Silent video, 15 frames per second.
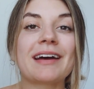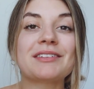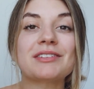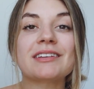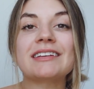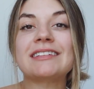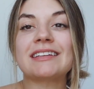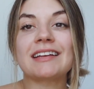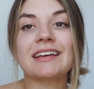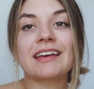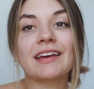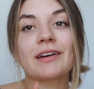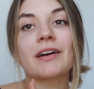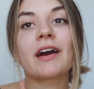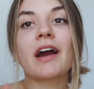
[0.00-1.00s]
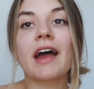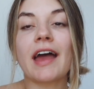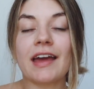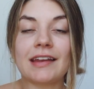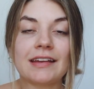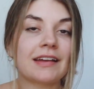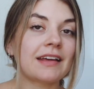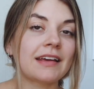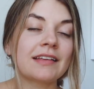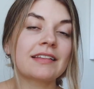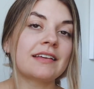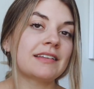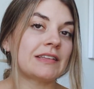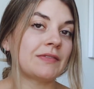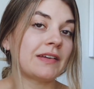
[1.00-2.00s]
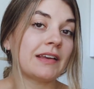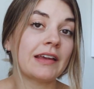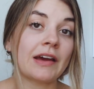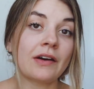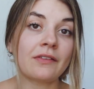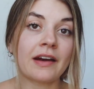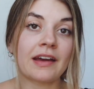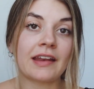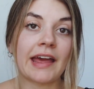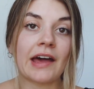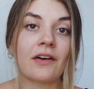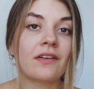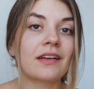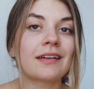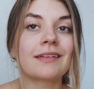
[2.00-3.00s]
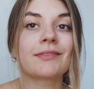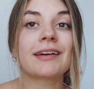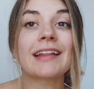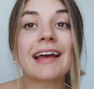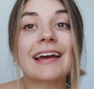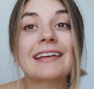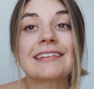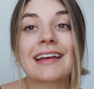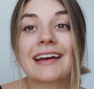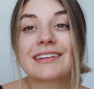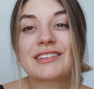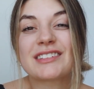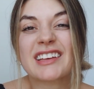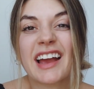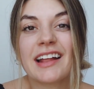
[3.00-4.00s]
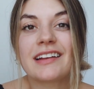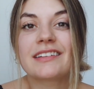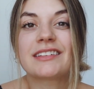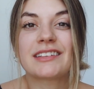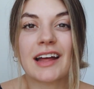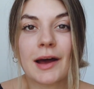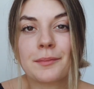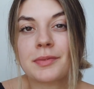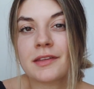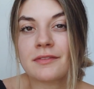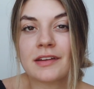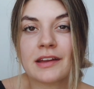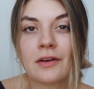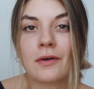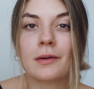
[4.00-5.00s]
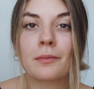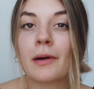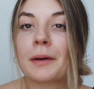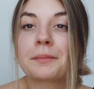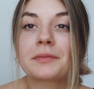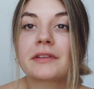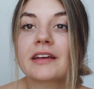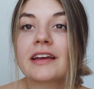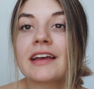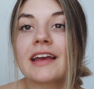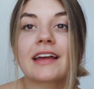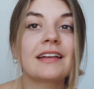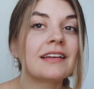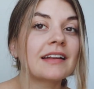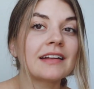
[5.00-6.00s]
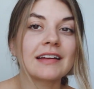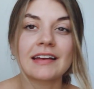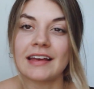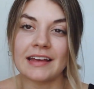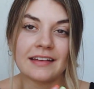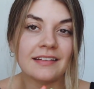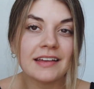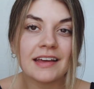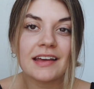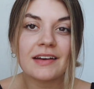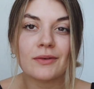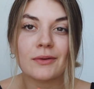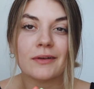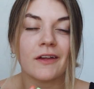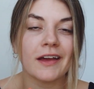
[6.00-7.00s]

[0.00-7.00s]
actually sitting here editing this video right now, and I realized I just kind of stopped the video abruptly and didn't end it or